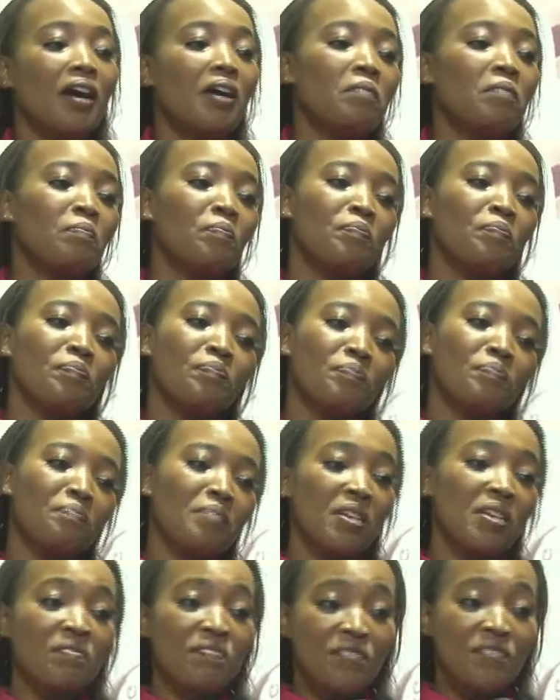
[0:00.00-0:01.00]

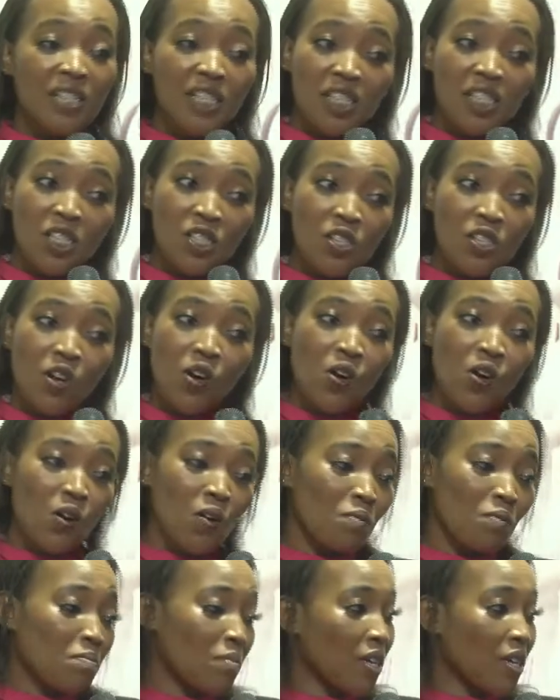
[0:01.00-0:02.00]
My first
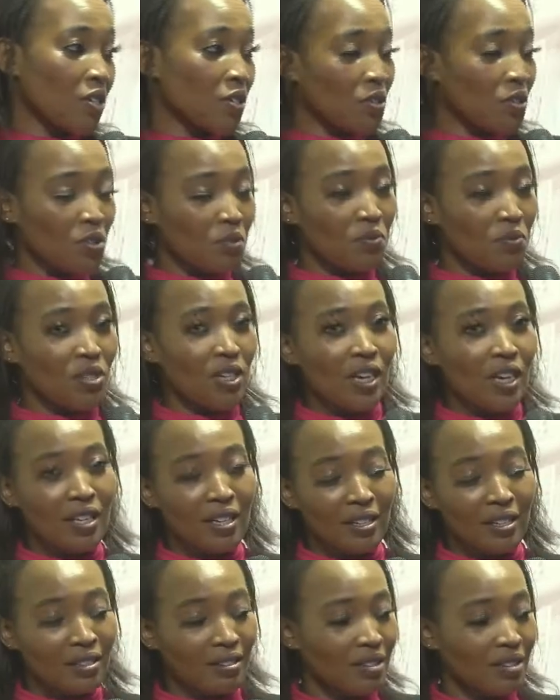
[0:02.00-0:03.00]
song on my YouTube
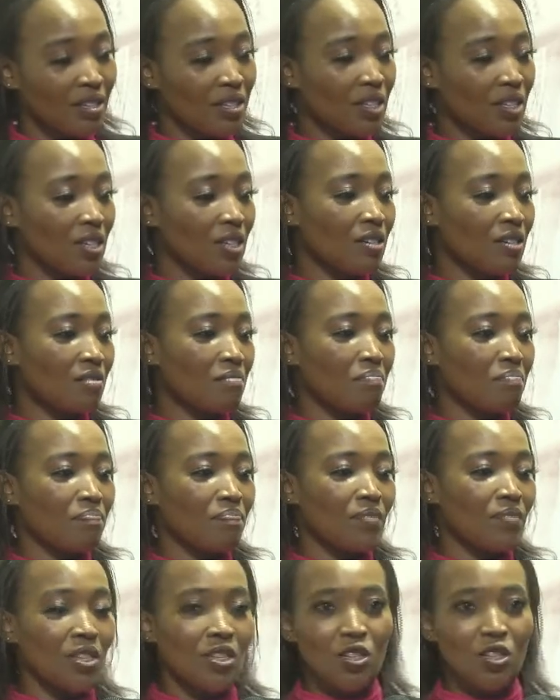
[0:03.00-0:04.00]
channel is
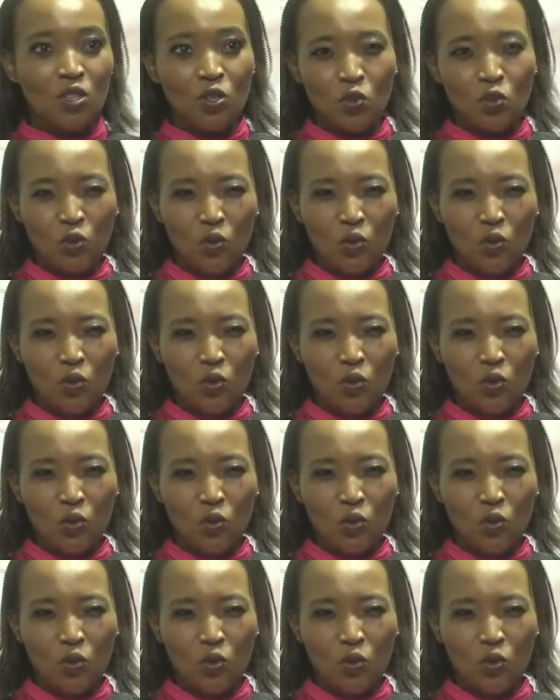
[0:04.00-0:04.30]
in